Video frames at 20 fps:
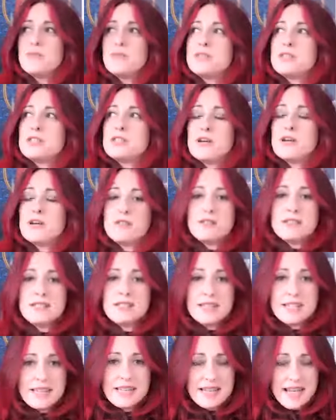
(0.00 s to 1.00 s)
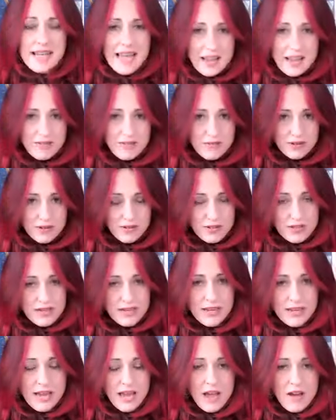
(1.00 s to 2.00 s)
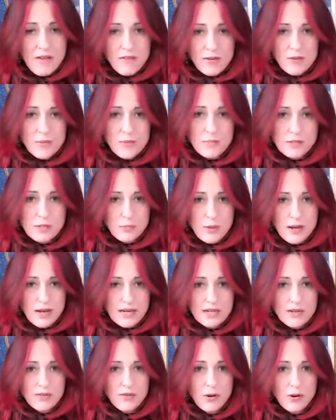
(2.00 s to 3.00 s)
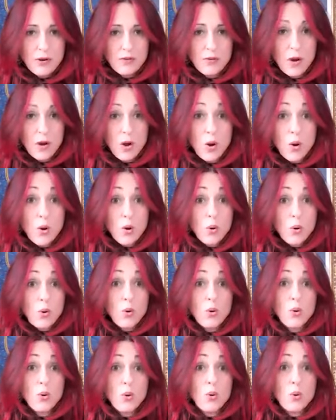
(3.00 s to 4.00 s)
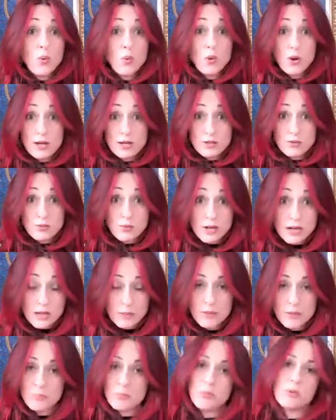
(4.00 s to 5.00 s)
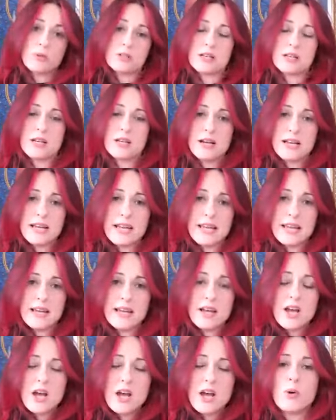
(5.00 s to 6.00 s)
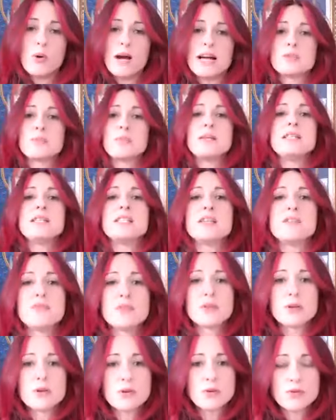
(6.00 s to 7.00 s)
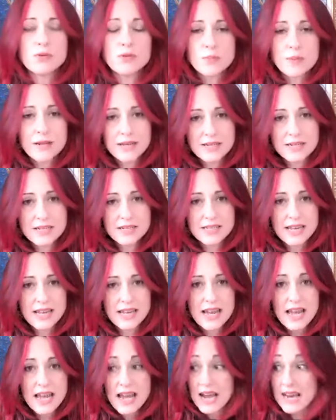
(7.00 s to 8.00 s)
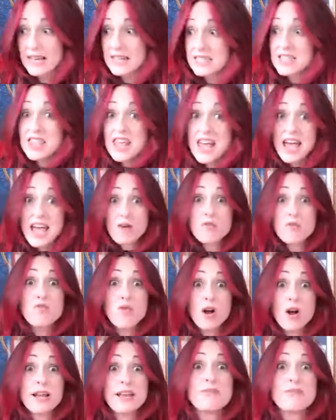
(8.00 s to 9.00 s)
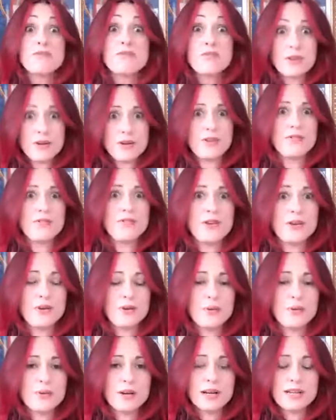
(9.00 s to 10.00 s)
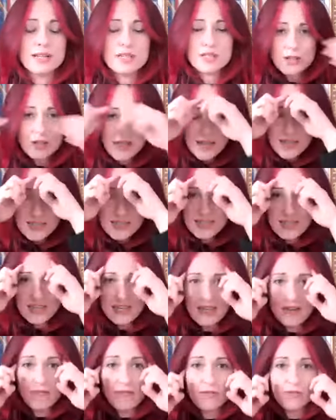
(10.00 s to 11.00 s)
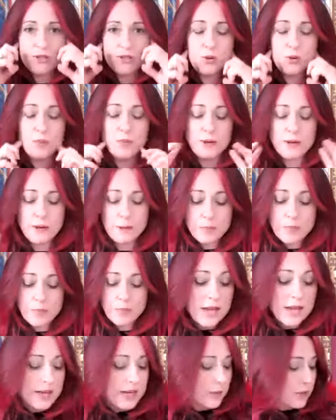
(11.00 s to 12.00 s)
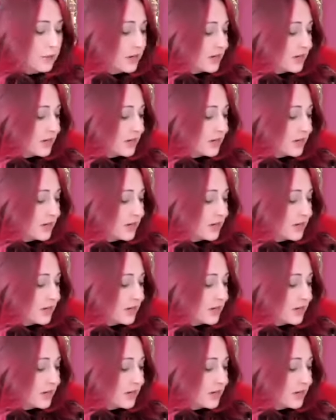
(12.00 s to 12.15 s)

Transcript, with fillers: on the surface, seeing everything from the perspective of, oh, what has really been brought to light here? What has been difficult for me to see? And it's there right in front of you, right? So that is the gift of Scorpio. Now we're